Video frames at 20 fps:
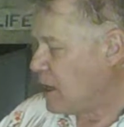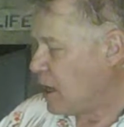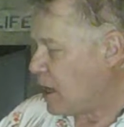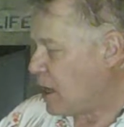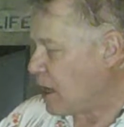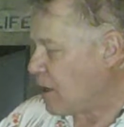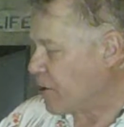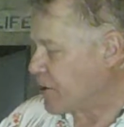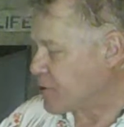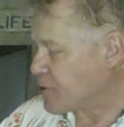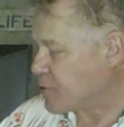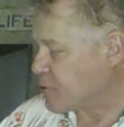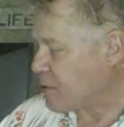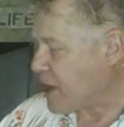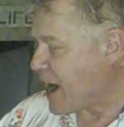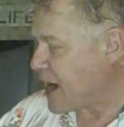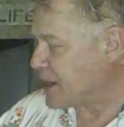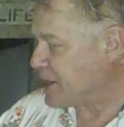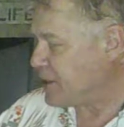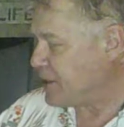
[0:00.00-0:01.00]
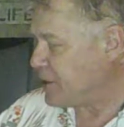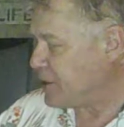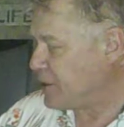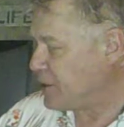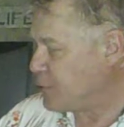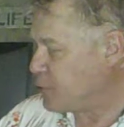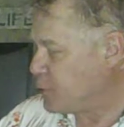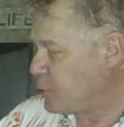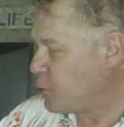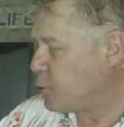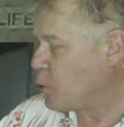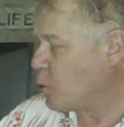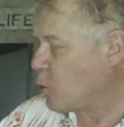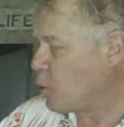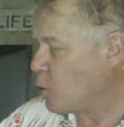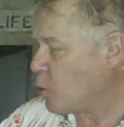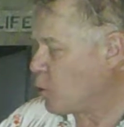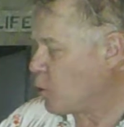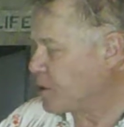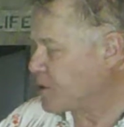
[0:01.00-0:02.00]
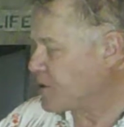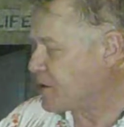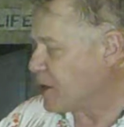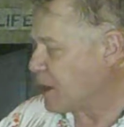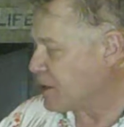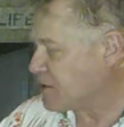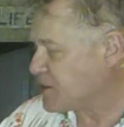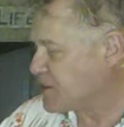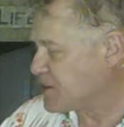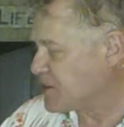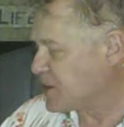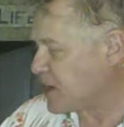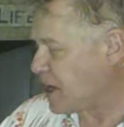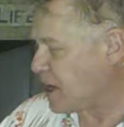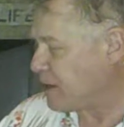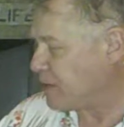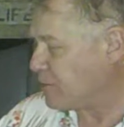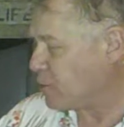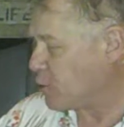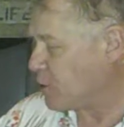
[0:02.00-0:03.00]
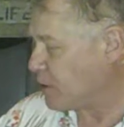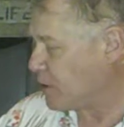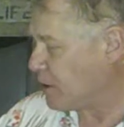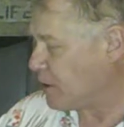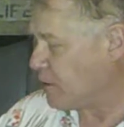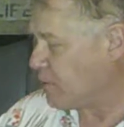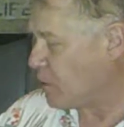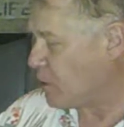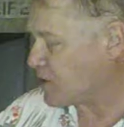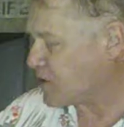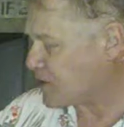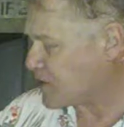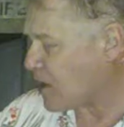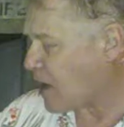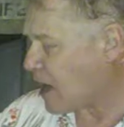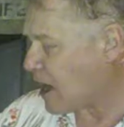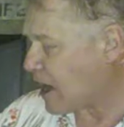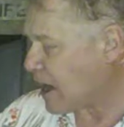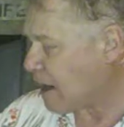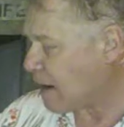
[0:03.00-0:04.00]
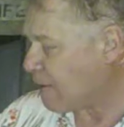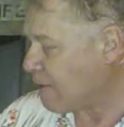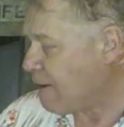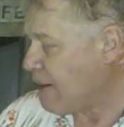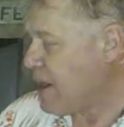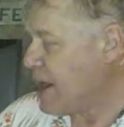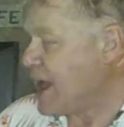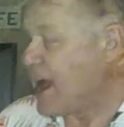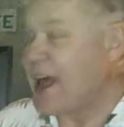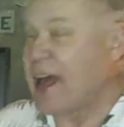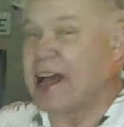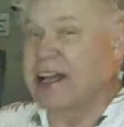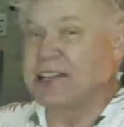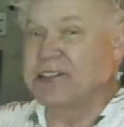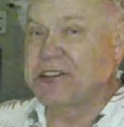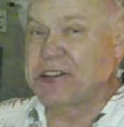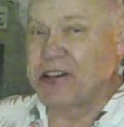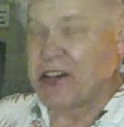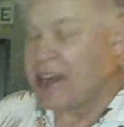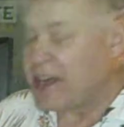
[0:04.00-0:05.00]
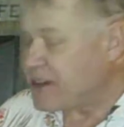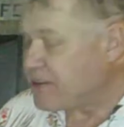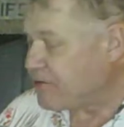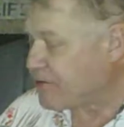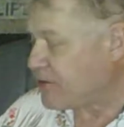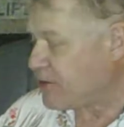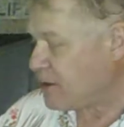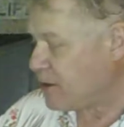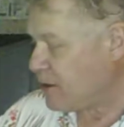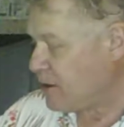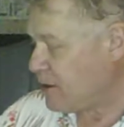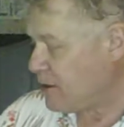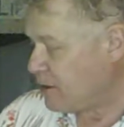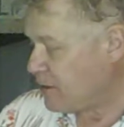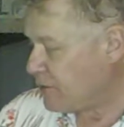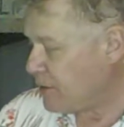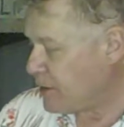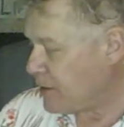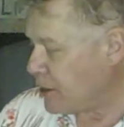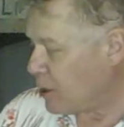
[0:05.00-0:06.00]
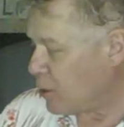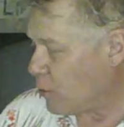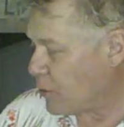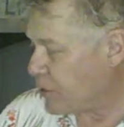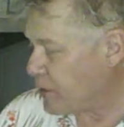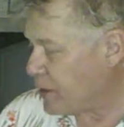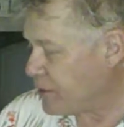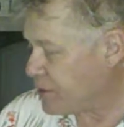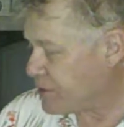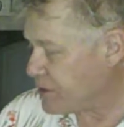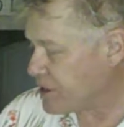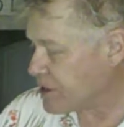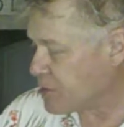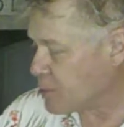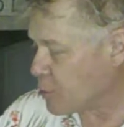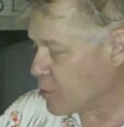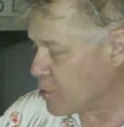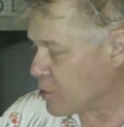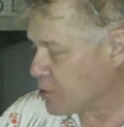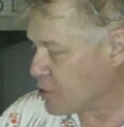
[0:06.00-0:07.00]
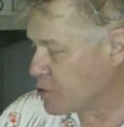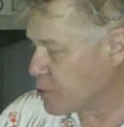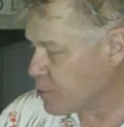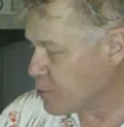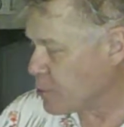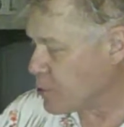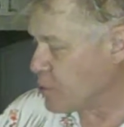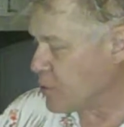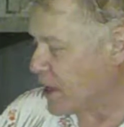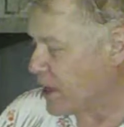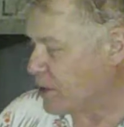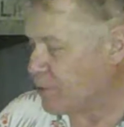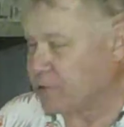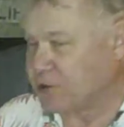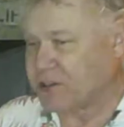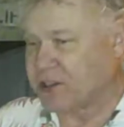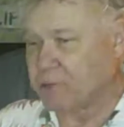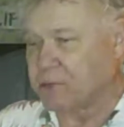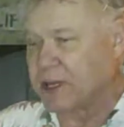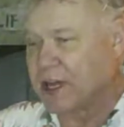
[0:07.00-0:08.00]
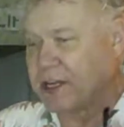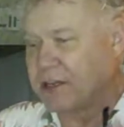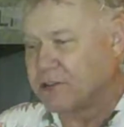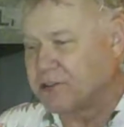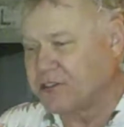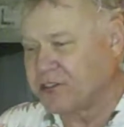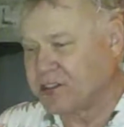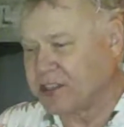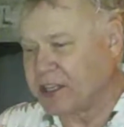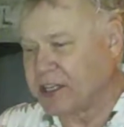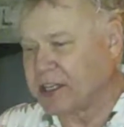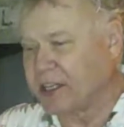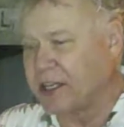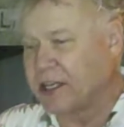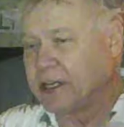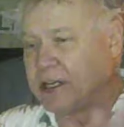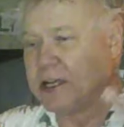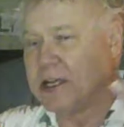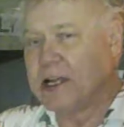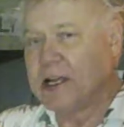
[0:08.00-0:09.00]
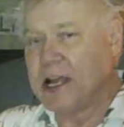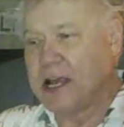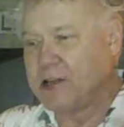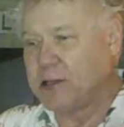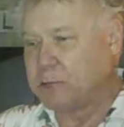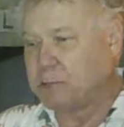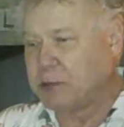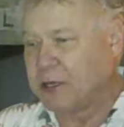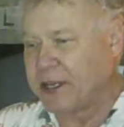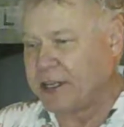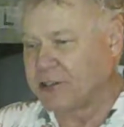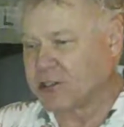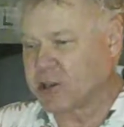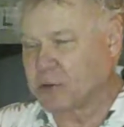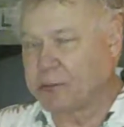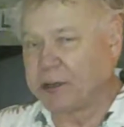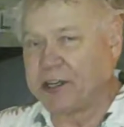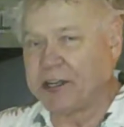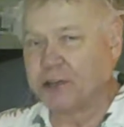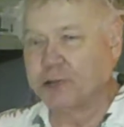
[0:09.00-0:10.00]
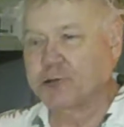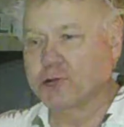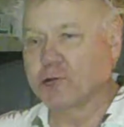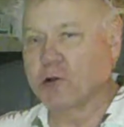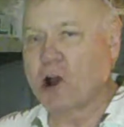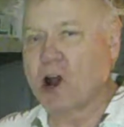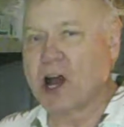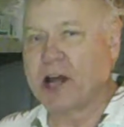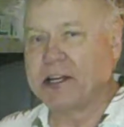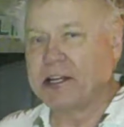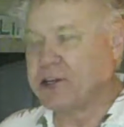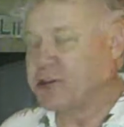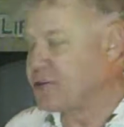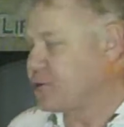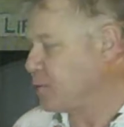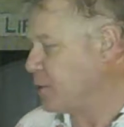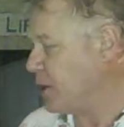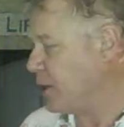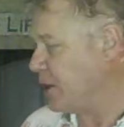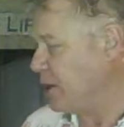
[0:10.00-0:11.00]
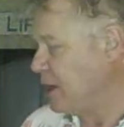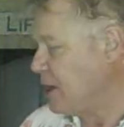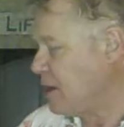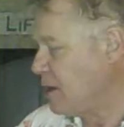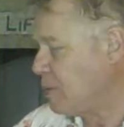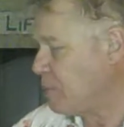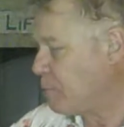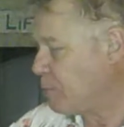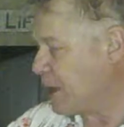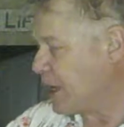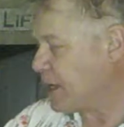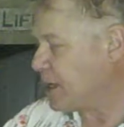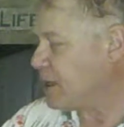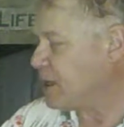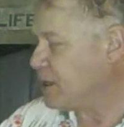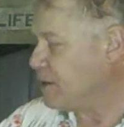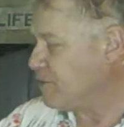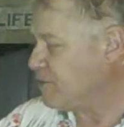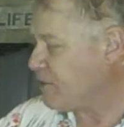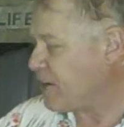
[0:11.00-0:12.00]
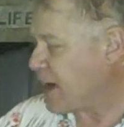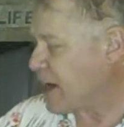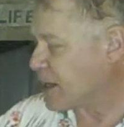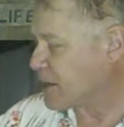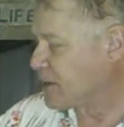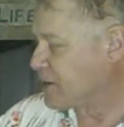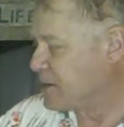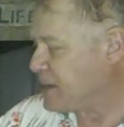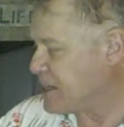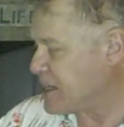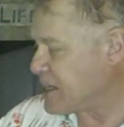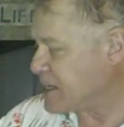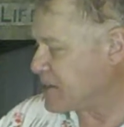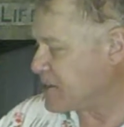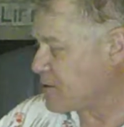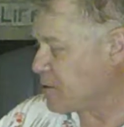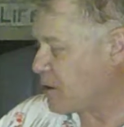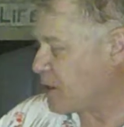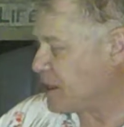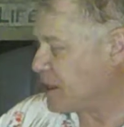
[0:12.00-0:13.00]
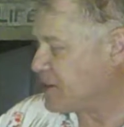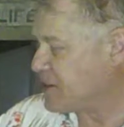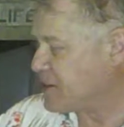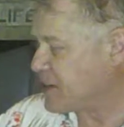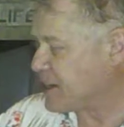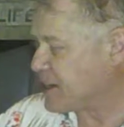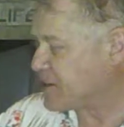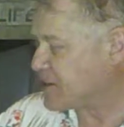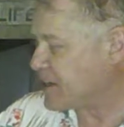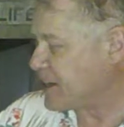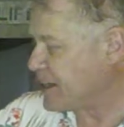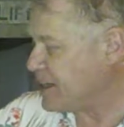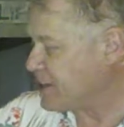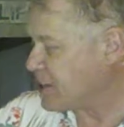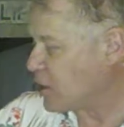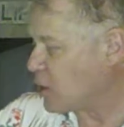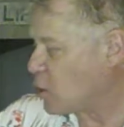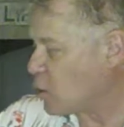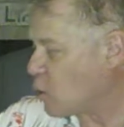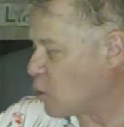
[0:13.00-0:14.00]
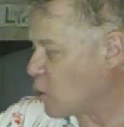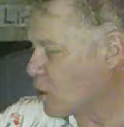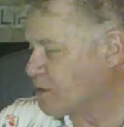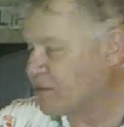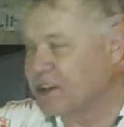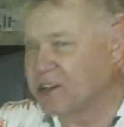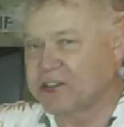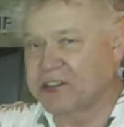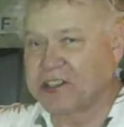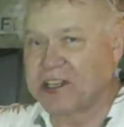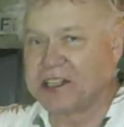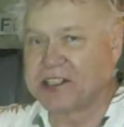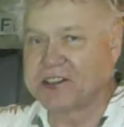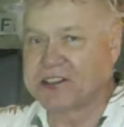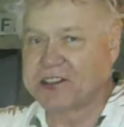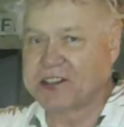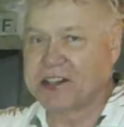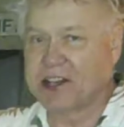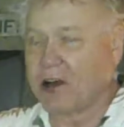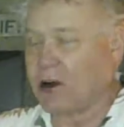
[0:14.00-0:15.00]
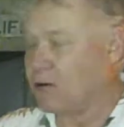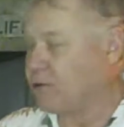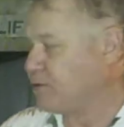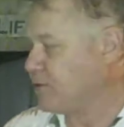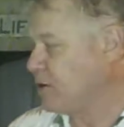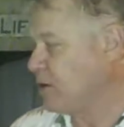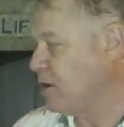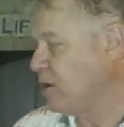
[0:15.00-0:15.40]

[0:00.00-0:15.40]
are attracted toward the sun or the star as if, you know, this were true, that it was some kind of sinking and the planets were being drawn into it. But in fact, this exists in the core of the sun itself,